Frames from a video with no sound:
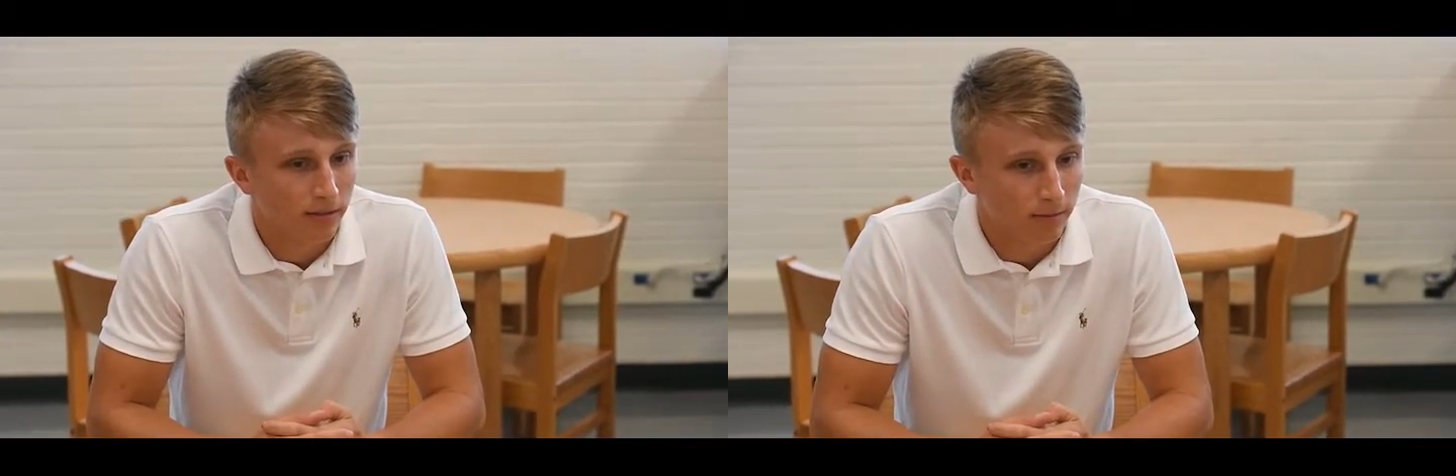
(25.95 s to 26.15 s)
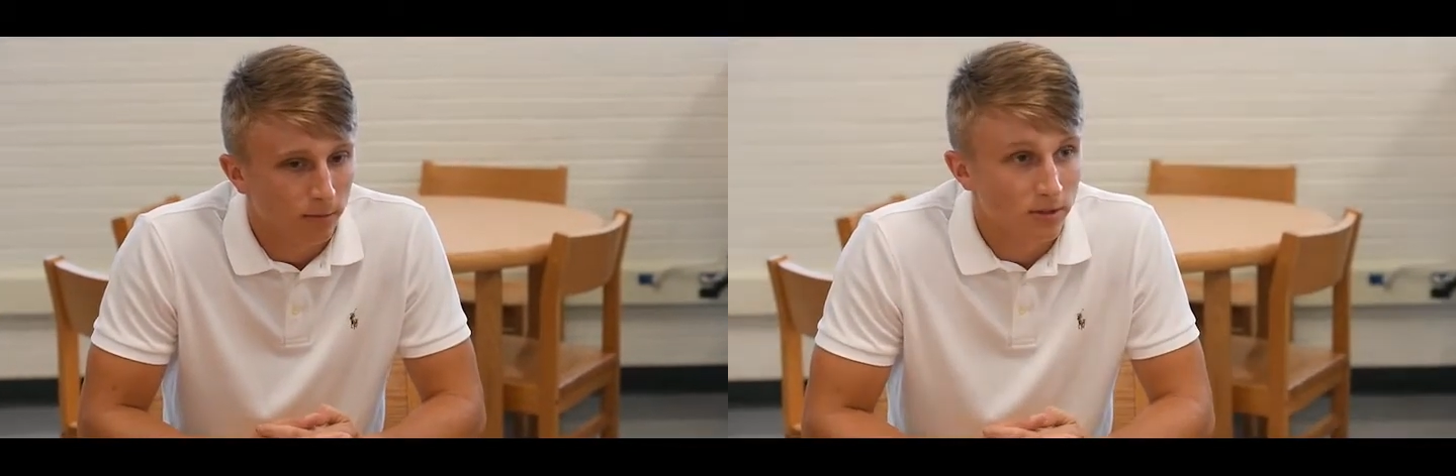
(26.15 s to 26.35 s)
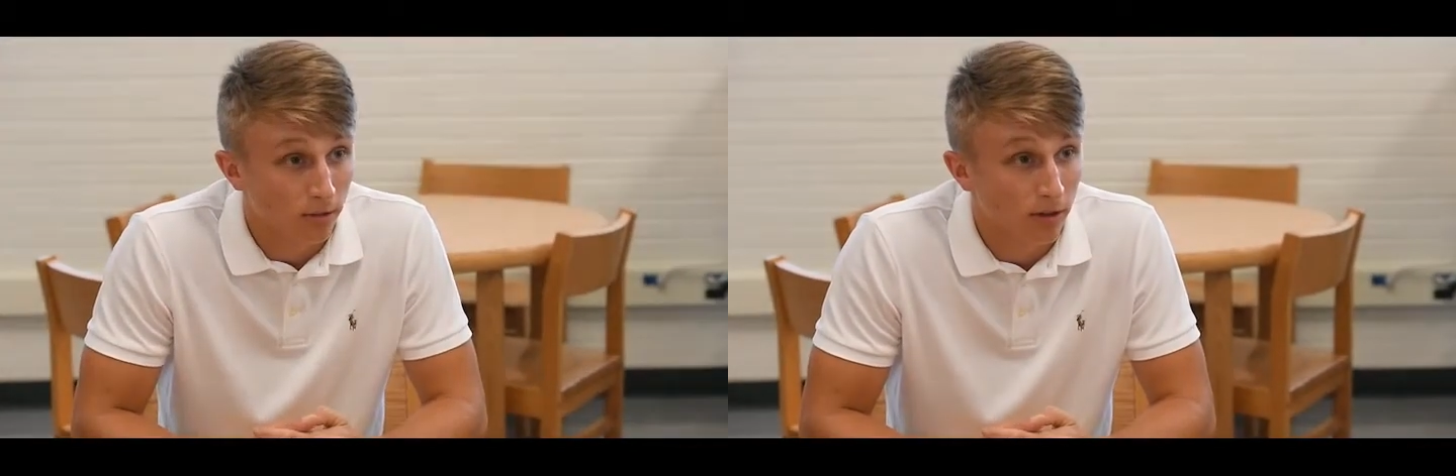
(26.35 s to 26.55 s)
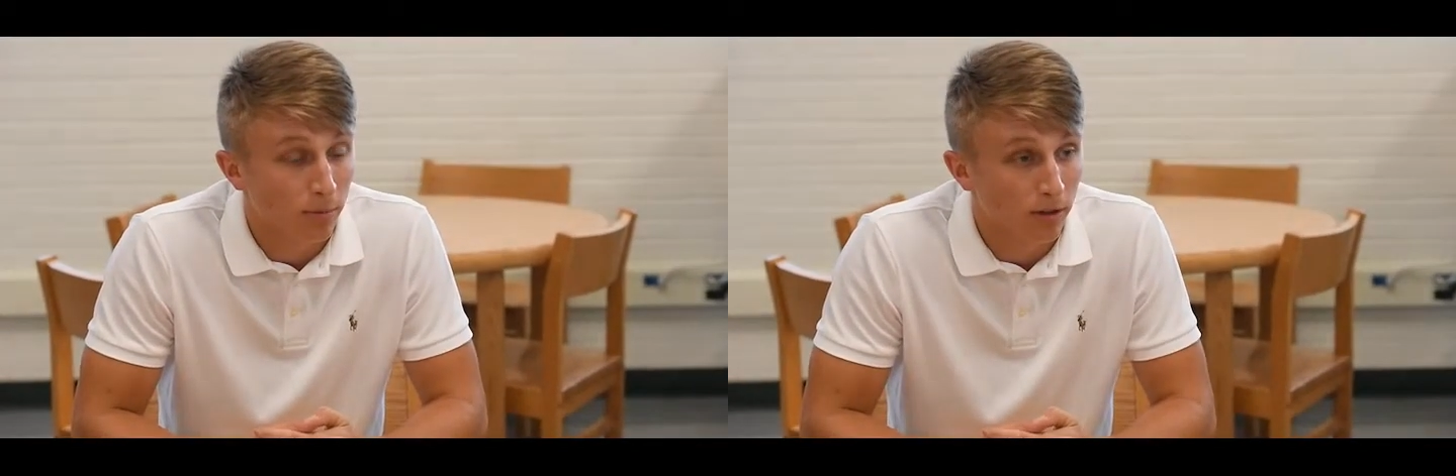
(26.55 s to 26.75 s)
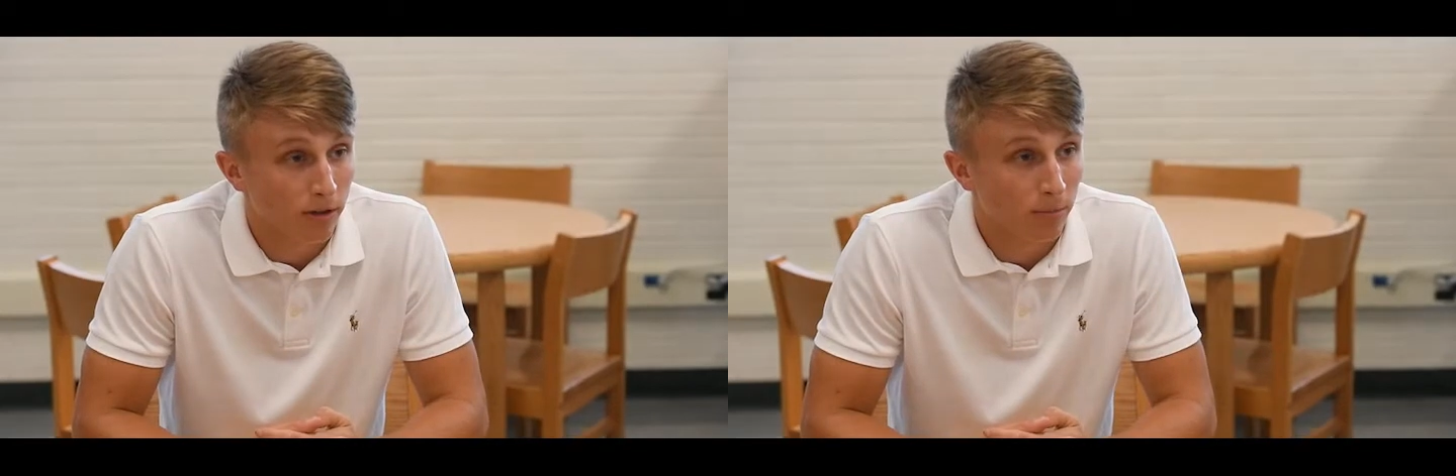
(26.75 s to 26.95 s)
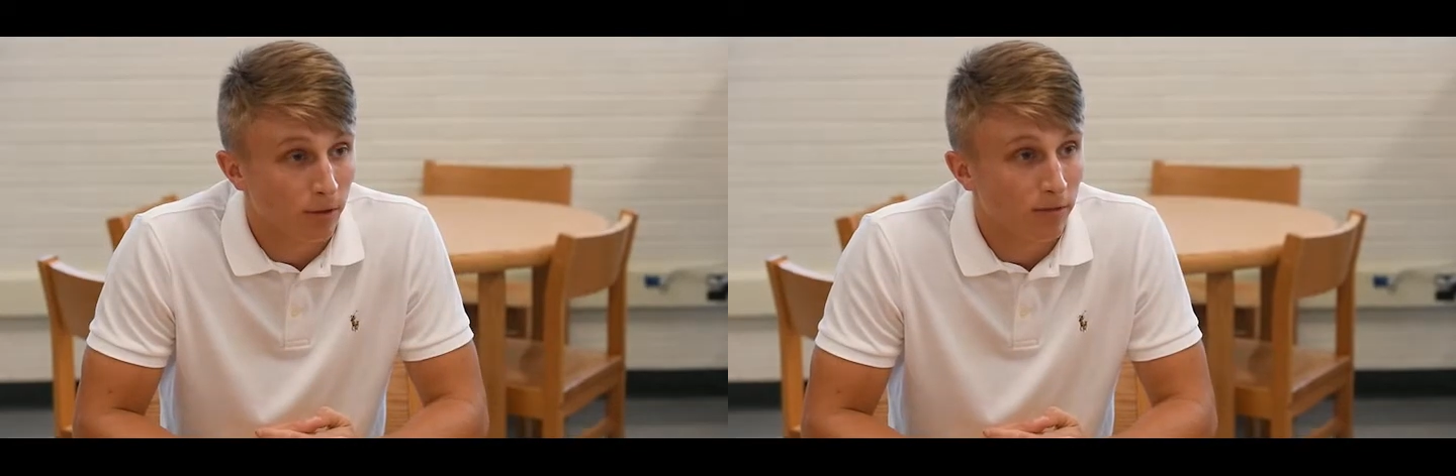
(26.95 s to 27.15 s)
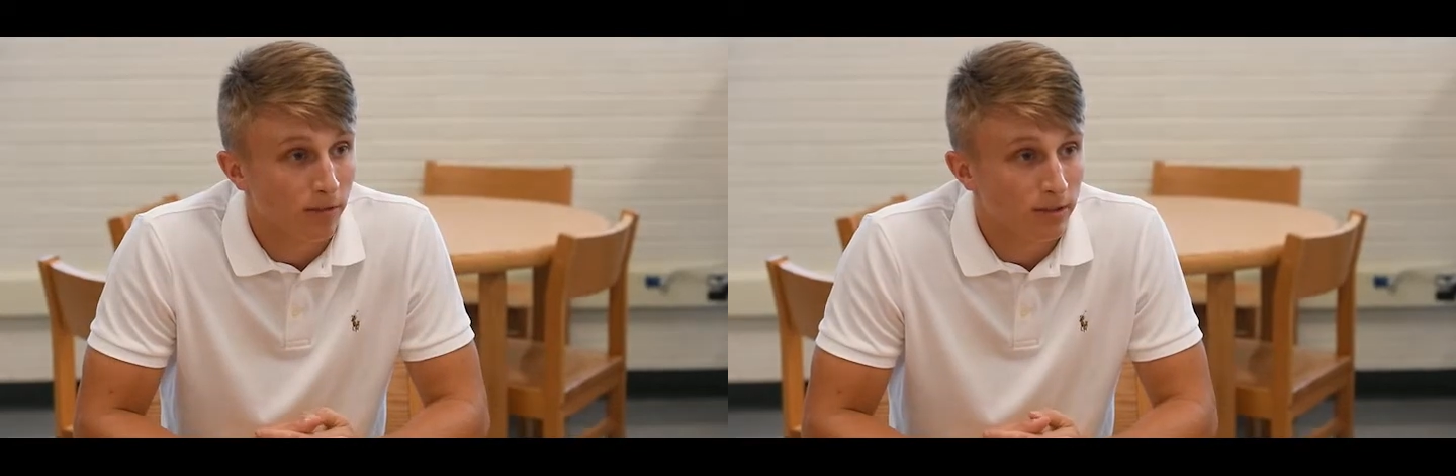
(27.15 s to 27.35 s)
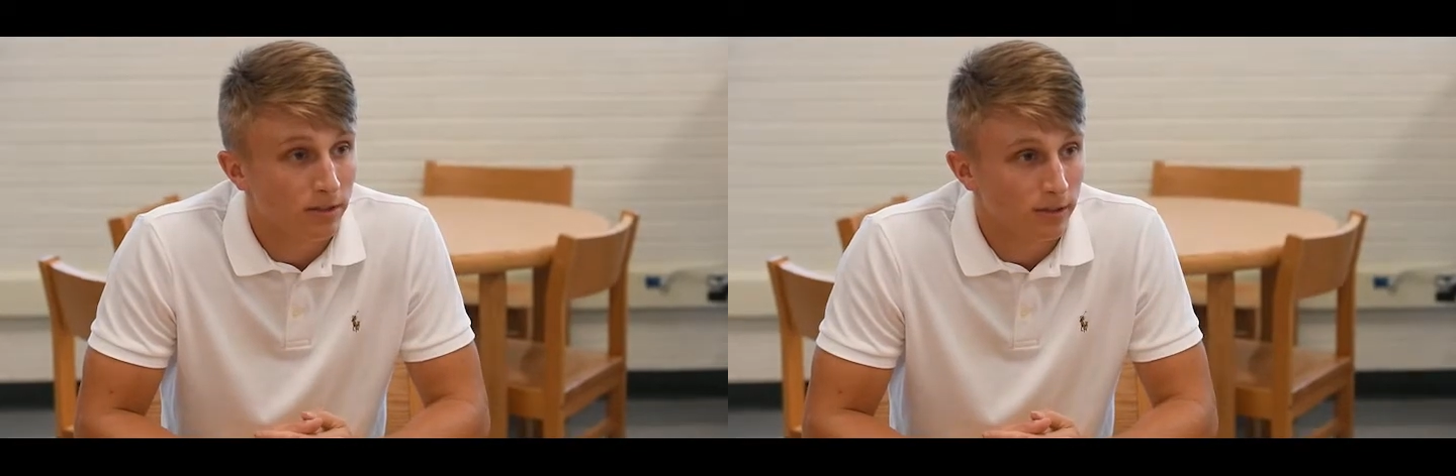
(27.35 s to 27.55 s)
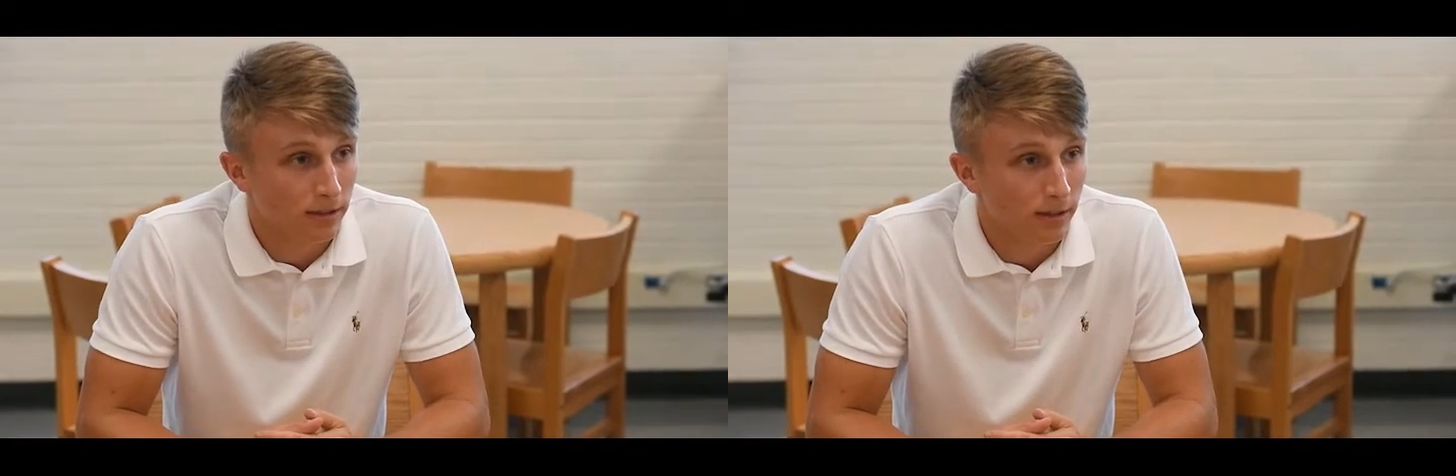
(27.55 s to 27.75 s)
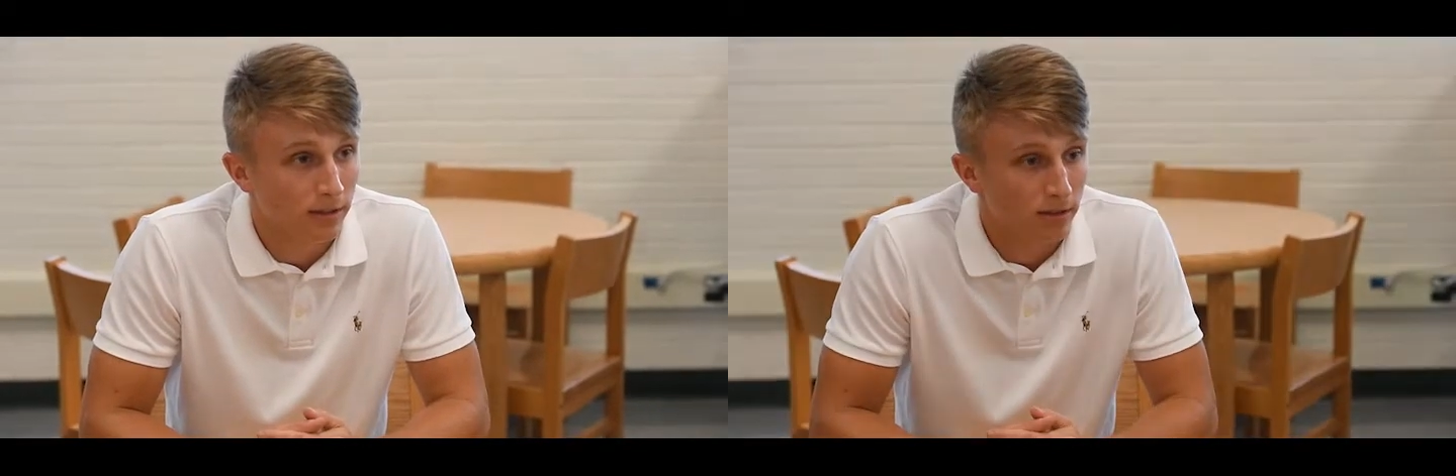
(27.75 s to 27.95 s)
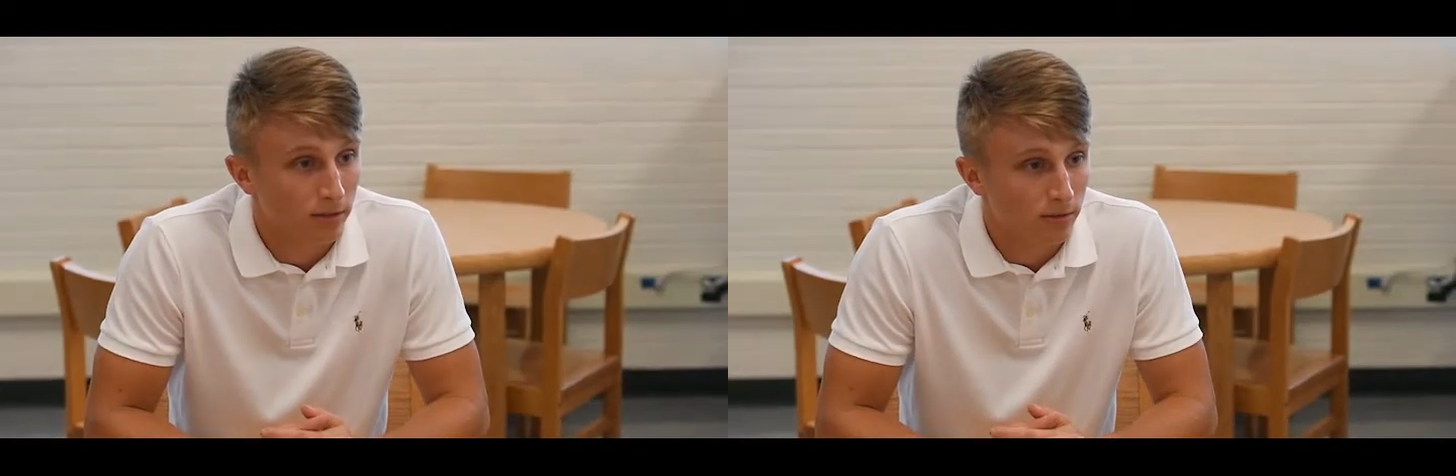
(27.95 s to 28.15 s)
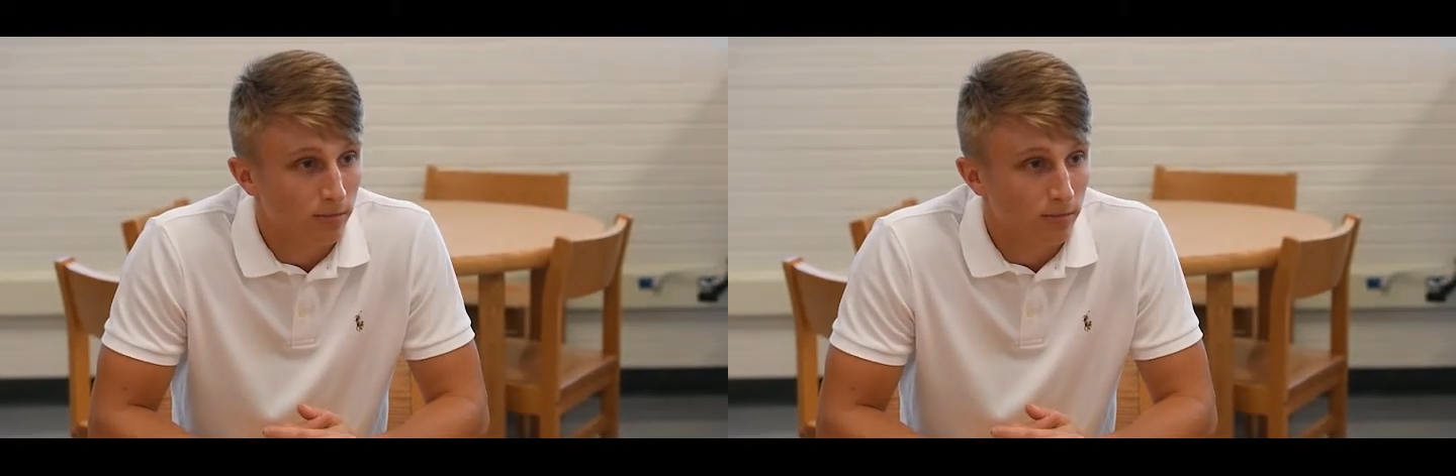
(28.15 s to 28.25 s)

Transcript: was a lot of part of the motivation that they